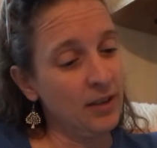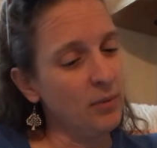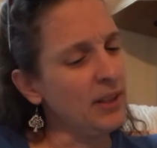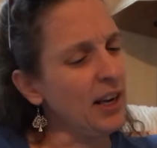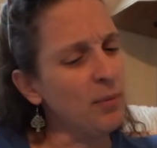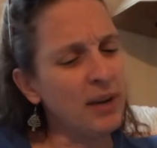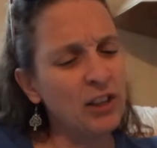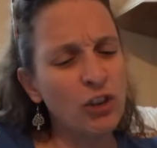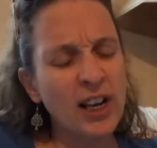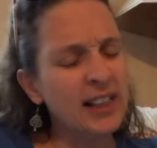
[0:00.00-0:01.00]
Without my
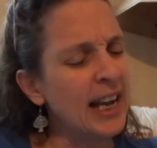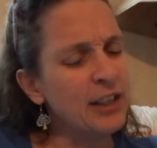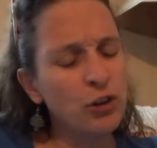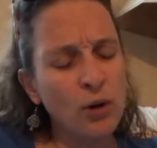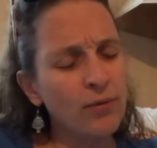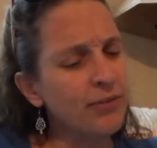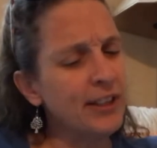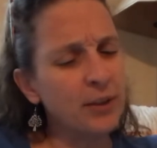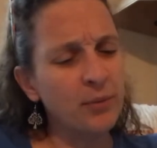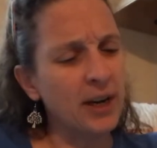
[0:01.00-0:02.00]
shell, I don't
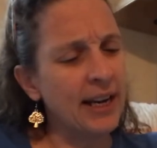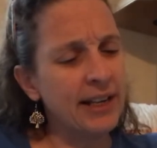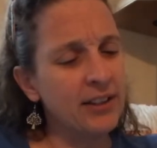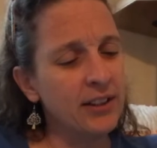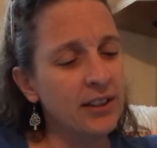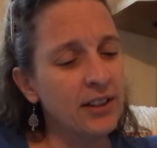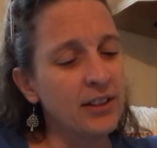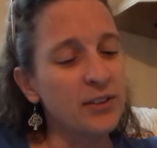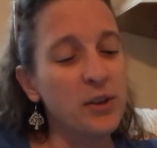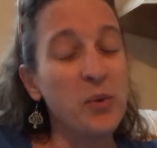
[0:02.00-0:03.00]
feel right."
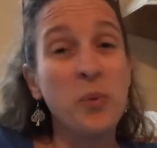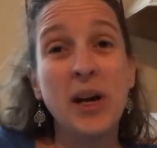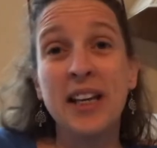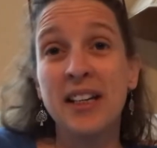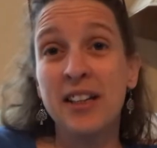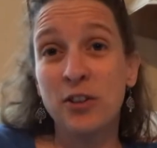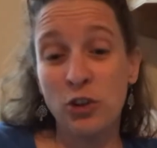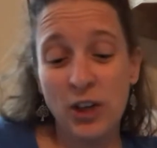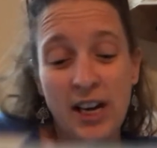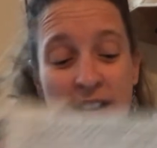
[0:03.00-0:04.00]
So when his
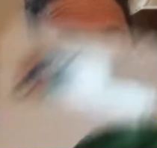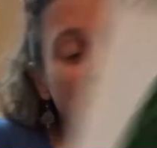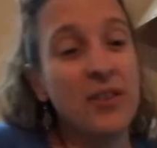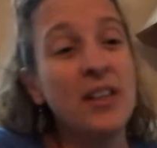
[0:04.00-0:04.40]
shell